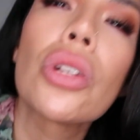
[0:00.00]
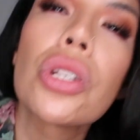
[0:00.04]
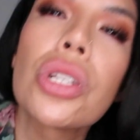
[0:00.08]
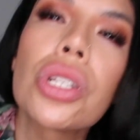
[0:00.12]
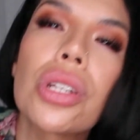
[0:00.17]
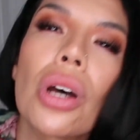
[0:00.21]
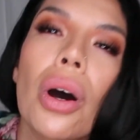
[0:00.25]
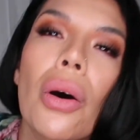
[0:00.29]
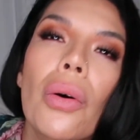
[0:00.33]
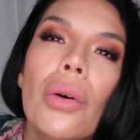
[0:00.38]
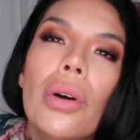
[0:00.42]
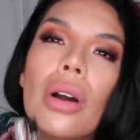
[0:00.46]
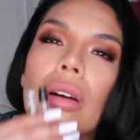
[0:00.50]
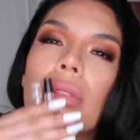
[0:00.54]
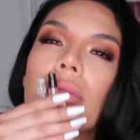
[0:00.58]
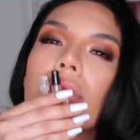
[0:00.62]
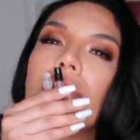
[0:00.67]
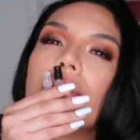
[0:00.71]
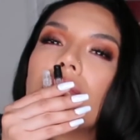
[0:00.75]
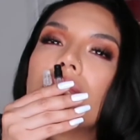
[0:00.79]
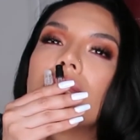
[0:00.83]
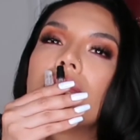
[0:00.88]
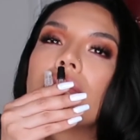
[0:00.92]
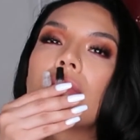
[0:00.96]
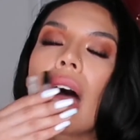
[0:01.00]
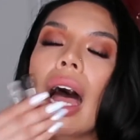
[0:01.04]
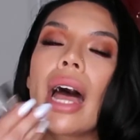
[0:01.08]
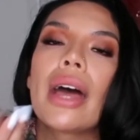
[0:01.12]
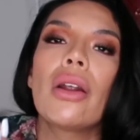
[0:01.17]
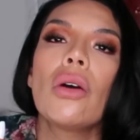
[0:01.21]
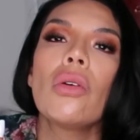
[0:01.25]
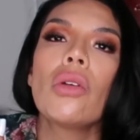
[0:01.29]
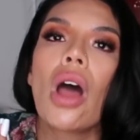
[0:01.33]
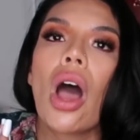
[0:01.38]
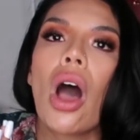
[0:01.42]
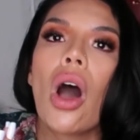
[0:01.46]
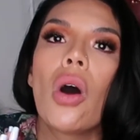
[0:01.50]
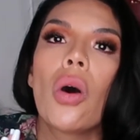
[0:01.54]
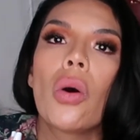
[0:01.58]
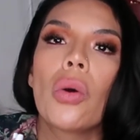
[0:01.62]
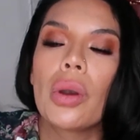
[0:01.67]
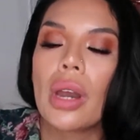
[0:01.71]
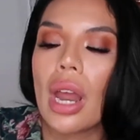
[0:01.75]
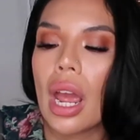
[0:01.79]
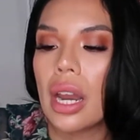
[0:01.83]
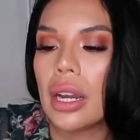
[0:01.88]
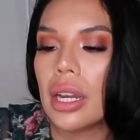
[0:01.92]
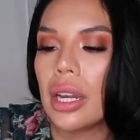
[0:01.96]
so good. I don't
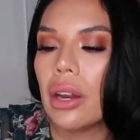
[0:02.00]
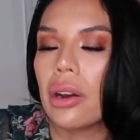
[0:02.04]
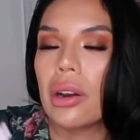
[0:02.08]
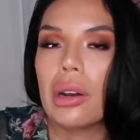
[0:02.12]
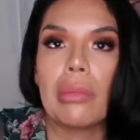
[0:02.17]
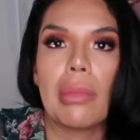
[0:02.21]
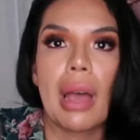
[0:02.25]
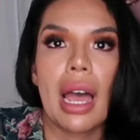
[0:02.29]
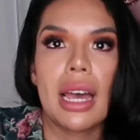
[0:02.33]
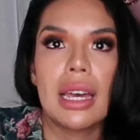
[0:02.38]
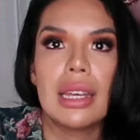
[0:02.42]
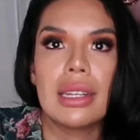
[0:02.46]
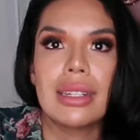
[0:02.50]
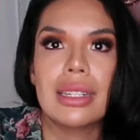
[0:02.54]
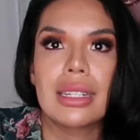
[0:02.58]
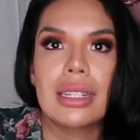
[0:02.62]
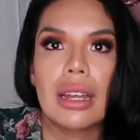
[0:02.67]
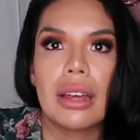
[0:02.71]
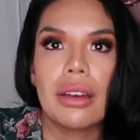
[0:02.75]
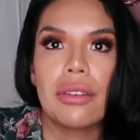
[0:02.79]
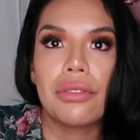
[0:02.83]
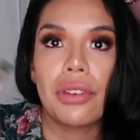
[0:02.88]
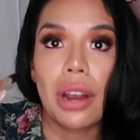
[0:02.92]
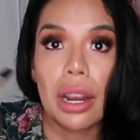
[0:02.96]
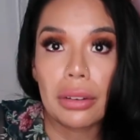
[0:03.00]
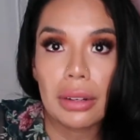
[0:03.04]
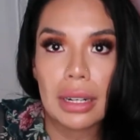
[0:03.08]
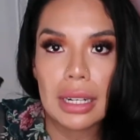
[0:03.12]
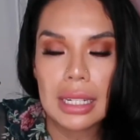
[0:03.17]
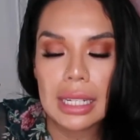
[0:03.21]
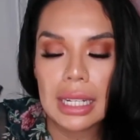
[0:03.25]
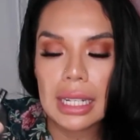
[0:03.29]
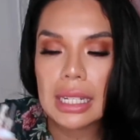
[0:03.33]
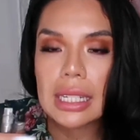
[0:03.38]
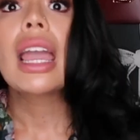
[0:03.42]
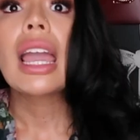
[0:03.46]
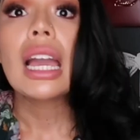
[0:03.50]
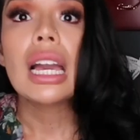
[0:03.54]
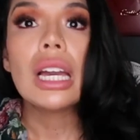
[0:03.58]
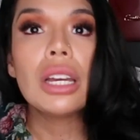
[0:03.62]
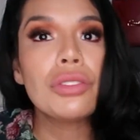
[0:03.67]
own any Hermes fragrances.